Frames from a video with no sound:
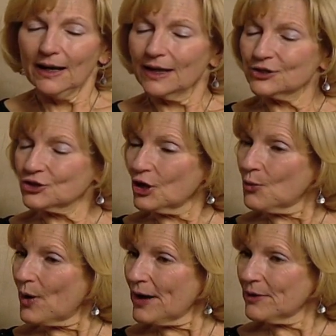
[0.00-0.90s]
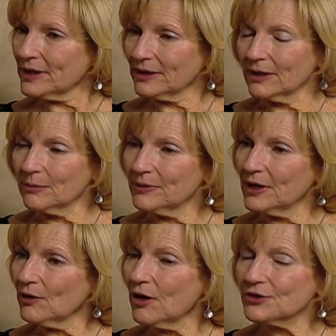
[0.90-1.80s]
and start wearing them,
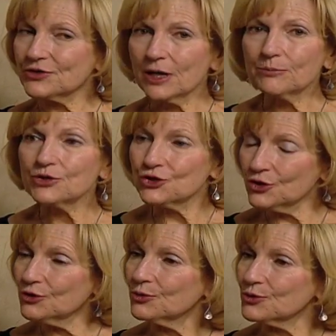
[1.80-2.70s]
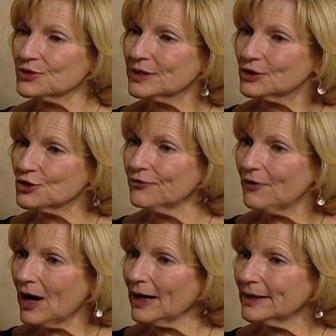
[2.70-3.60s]
there are some shoes that you
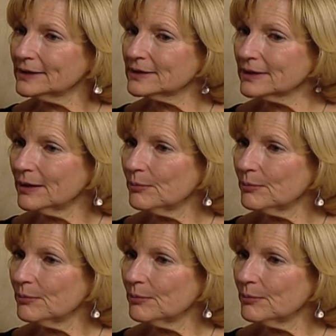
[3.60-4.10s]
find